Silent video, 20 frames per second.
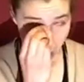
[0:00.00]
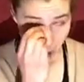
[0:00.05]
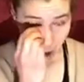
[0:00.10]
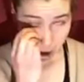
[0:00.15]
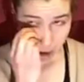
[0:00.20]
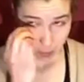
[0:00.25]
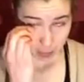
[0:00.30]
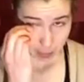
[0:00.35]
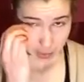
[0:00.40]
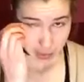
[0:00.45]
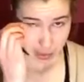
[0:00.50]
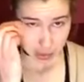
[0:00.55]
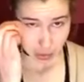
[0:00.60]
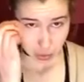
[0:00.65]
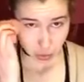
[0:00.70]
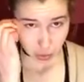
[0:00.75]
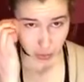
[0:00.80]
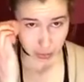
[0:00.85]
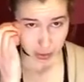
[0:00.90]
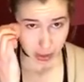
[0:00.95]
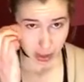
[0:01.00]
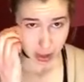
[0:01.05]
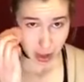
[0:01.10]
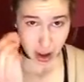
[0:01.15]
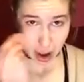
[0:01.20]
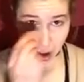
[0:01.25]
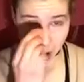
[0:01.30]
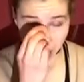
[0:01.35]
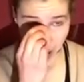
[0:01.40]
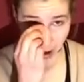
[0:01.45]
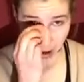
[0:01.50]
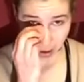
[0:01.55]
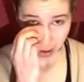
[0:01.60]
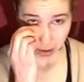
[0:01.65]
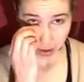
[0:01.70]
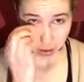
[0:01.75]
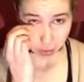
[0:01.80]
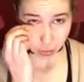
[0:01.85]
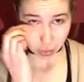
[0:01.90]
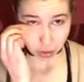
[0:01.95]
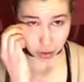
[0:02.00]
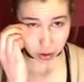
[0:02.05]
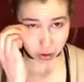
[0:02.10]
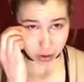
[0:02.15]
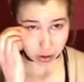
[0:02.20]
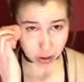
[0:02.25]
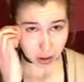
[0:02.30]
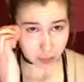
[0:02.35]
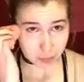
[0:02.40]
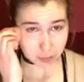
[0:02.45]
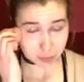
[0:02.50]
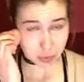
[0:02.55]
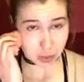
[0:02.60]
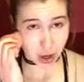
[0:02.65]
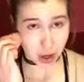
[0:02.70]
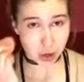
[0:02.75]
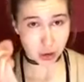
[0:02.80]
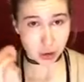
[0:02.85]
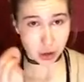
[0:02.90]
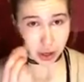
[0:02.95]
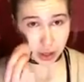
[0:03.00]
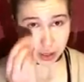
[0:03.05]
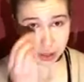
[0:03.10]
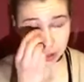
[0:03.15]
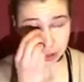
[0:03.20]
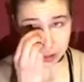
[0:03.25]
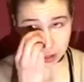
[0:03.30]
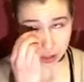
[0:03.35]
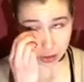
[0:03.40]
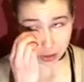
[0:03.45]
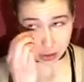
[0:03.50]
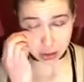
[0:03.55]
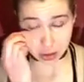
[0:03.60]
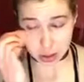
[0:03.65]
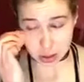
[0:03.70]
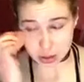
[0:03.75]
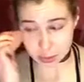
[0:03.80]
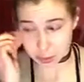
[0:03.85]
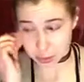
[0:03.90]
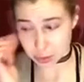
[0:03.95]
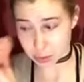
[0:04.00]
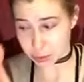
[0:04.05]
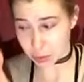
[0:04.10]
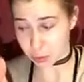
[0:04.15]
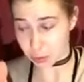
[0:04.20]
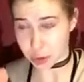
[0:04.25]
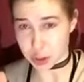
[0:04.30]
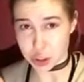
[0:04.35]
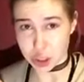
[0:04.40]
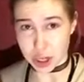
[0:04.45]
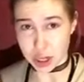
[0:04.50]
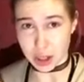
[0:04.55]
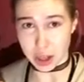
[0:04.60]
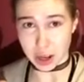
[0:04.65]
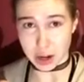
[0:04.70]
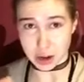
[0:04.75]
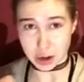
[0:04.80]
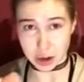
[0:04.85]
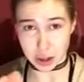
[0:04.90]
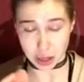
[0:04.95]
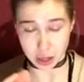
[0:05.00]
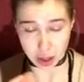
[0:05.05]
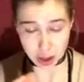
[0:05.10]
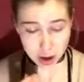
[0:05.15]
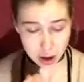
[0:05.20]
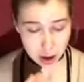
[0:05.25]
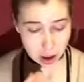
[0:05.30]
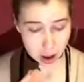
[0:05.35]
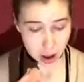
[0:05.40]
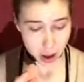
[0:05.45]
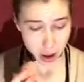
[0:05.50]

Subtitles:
But they told me that your under eye concealer is supposed to be one shade lighter than